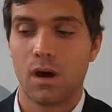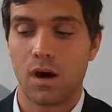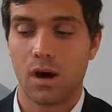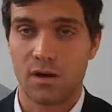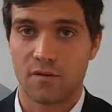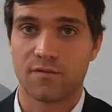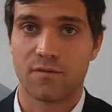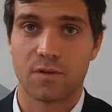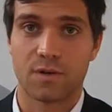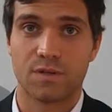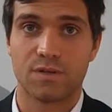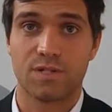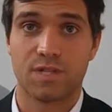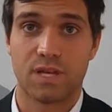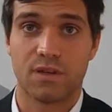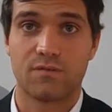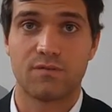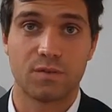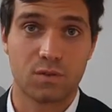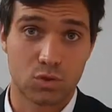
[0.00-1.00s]
offer
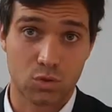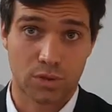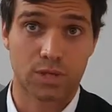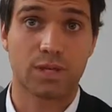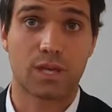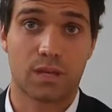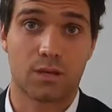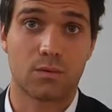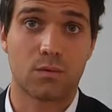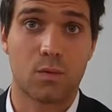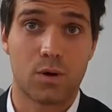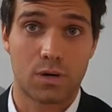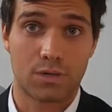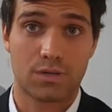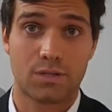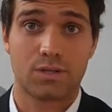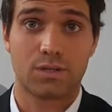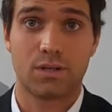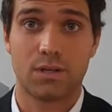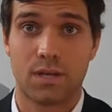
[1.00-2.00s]
safe drinking water.